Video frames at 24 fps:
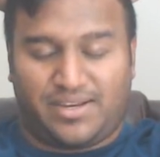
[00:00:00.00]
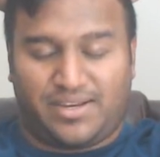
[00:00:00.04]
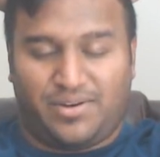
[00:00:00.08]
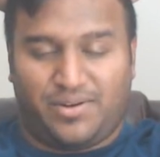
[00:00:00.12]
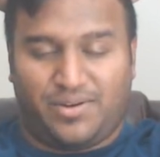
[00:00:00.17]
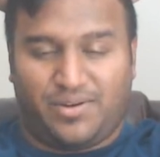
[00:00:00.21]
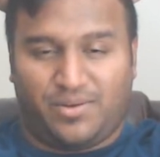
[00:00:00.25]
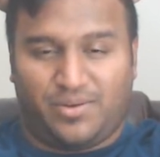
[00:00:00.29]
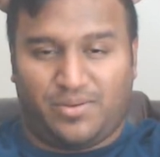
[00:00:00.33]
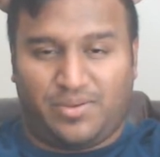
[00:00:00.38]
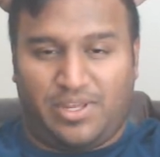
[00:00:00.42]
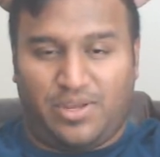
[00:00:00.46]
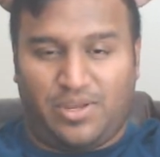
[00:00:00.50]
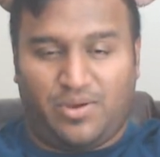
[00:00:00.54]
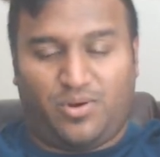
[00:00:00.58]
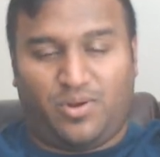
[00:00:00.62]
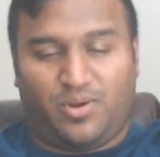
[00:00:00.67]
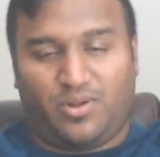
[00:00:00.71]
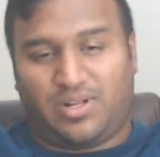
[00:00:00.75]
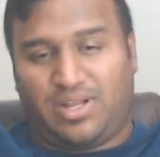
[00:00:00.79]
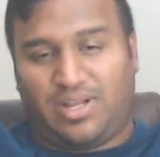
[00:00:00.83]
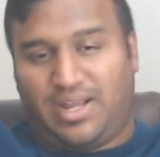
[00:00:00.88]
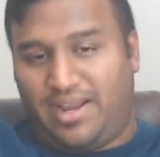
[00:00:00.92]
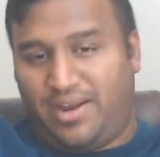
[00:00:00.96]
The
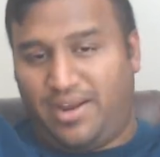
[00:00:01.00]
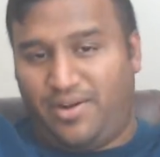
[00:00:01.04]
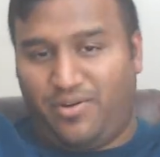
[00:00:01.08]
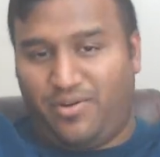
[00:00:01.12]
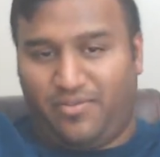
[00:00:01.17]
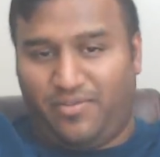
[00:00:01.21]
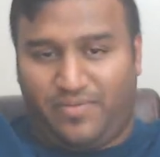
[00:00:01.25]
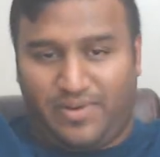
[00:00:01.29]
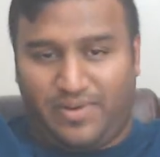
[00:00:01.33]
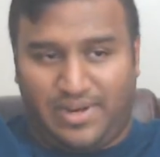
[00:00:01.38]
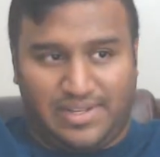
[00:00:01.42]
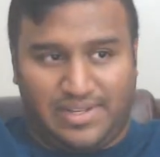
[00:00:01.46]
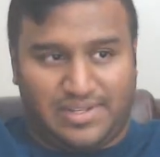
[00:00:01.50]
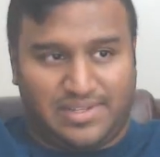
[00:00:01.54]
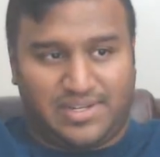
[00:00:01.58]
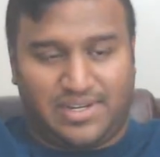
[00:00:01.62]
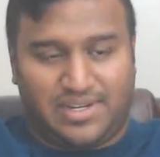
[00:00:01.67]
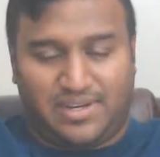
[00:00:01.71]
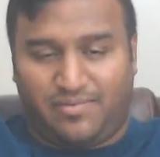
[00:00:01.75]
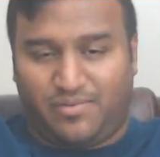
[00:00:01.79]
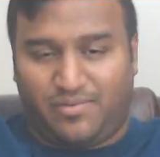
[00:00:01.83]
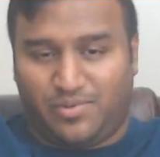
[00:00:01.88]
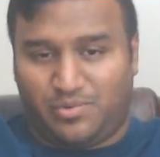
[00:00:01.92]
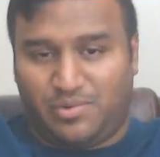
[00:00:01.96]
whole Kaido fight
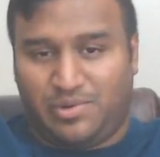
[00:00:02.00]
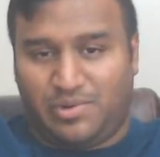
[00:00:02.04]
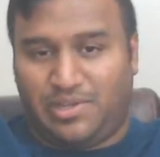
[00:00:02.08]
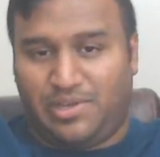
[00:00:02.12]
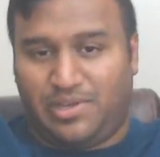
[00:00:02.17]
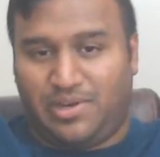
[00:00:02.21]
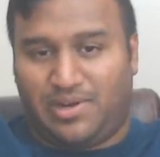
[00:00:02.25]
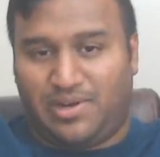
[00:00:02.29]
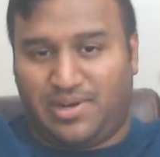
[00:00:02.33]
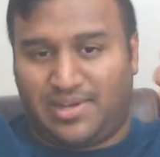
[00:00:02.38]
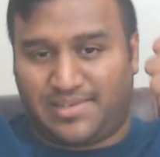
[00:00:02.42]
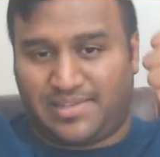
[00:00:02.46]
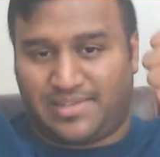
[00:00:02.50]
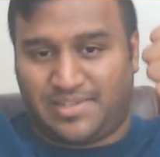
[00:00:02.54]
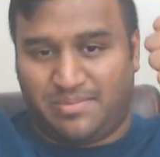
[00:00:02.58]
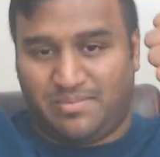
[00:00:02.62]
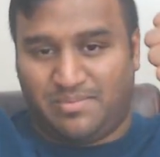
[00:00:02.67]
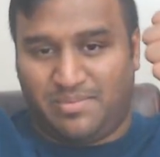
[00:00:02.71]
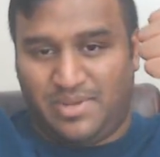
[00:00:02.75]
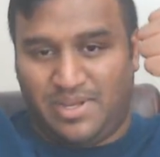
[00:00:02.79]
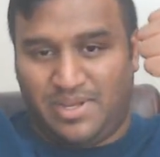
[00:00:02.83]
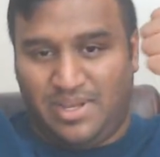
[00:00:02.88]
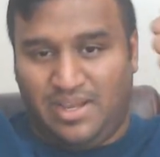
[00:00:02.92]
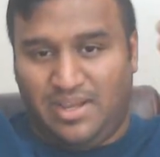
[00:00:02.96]
stuff was really
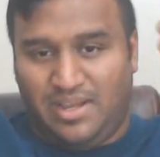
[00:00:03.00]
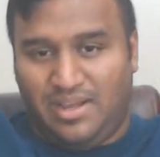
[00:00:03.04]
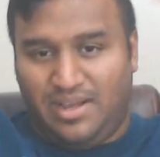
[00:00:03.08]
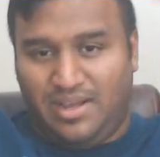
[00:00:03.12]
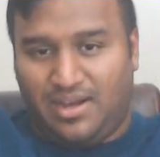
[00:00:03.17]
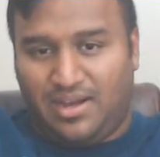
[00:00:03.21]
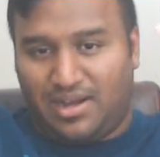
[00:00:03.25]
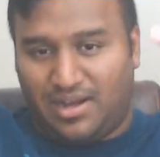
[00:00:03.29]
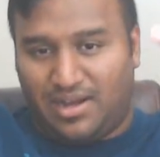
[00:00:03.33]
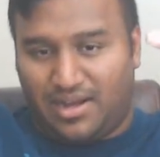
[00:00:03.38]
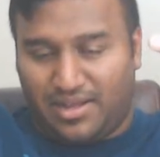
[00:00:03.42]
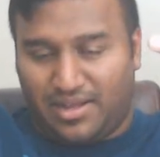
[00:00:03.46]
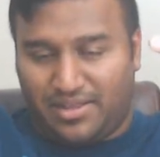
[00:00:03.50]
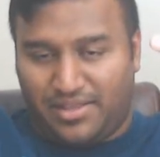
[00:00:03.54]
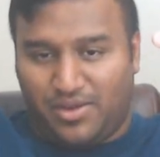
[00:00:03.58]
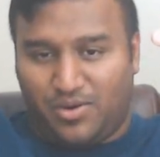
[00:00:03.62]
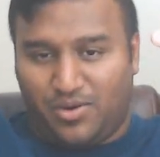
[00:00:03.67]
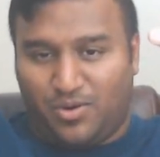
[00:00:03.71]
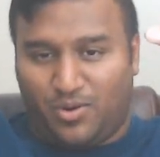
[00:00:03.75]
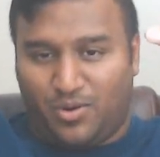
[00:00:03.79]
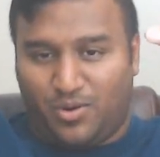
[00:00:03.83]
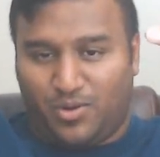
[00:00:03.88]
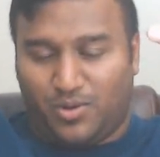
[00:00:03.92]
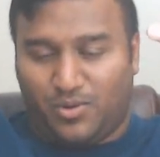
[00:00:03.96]
awesome. The
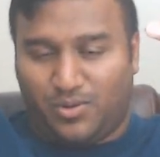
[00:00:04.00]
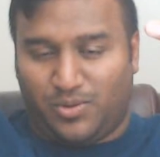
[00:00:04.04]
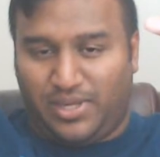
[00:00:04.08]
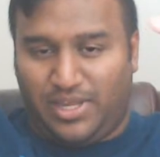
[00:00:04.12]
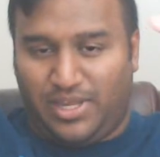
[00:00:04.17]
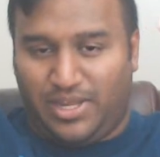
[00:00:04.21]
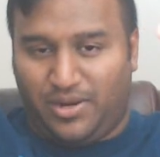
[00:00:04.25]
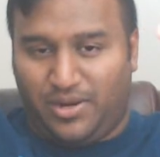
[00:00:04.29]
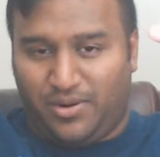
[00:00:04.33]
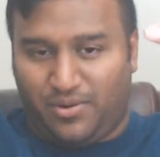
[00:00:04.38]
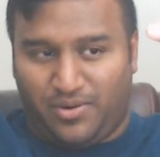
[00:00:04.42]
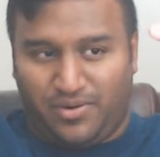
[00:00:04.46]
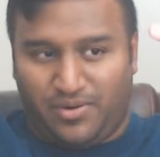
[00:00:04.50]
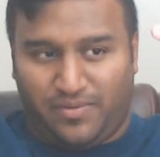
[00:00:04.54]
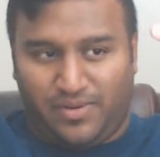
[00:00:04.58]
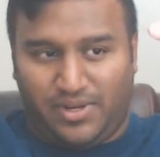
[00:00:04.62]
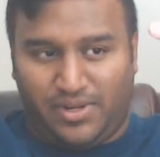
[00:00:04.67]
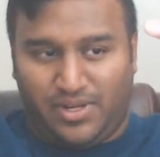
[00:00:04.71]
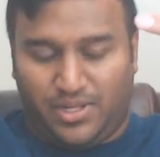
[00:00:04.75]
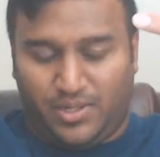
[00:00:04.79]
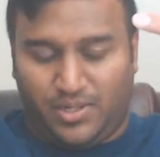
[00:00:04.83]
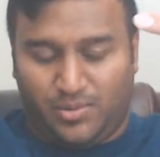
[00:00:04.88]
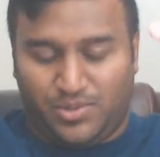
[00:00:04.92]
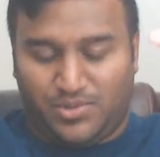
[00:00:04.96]
whole Okiku
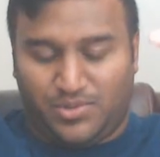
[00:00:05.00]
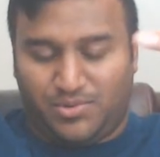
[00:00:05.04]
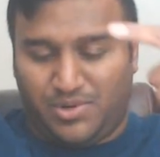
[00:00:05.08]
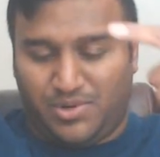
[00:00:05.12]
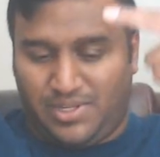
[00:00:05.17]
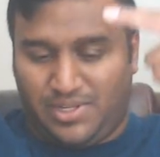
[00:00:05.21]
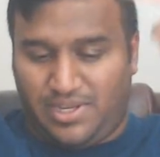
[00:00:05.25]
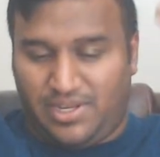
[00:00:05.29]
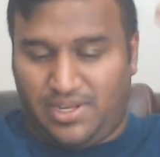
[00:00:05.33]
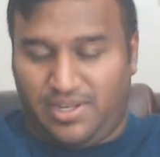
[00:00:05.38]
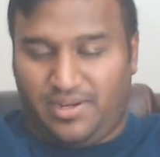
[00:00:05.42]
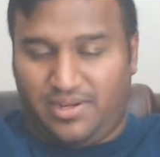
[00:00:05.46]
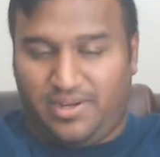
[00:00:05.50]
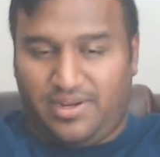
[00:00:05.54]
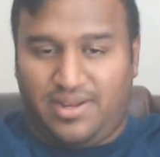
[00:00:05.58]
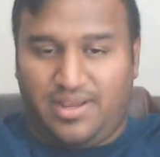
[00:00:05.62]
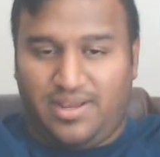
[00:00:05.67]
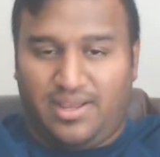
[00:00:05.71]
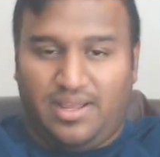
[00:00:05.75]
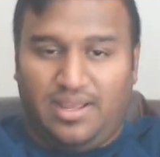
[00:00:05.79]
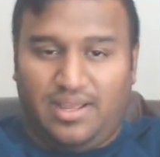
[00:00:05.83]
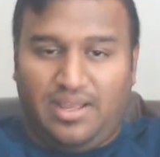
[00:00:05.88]
reveal was really good.